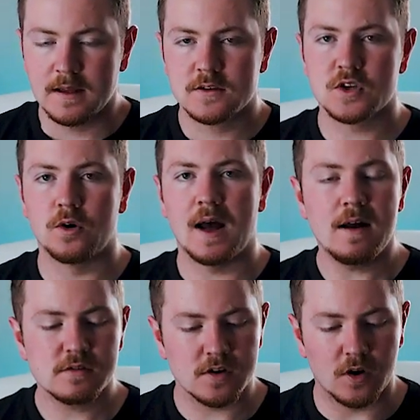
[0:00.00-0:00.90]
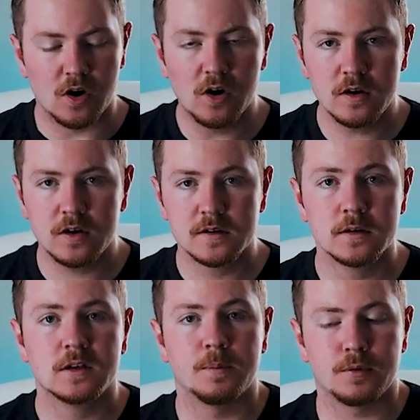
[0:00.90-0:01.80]
So after the hook,
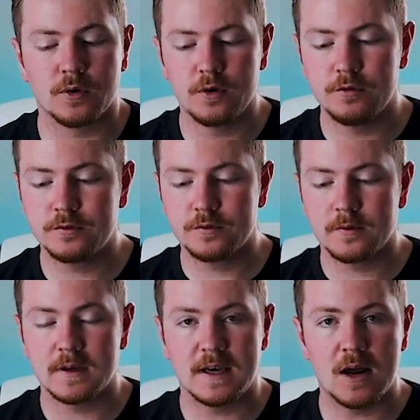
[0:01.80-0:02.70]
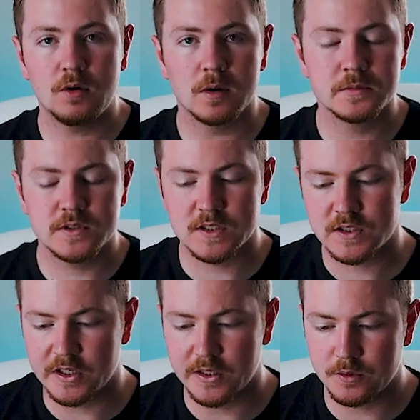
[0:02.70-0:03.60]
the proof, now comes the
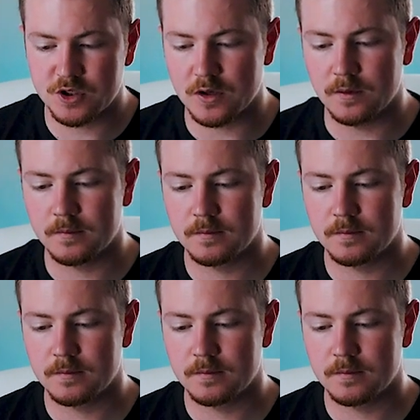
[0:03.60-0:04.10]
solution.